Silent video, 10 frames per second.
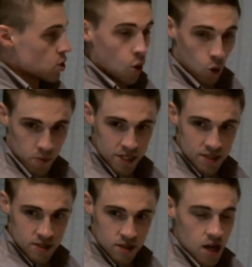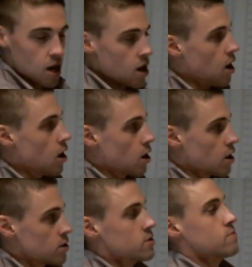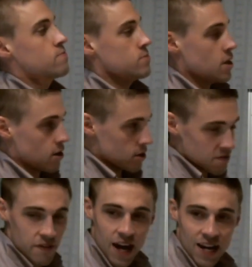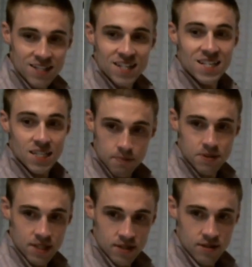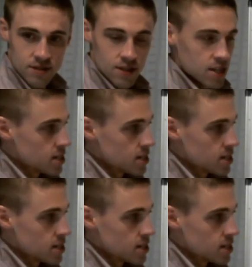orbits are in fact ellipses.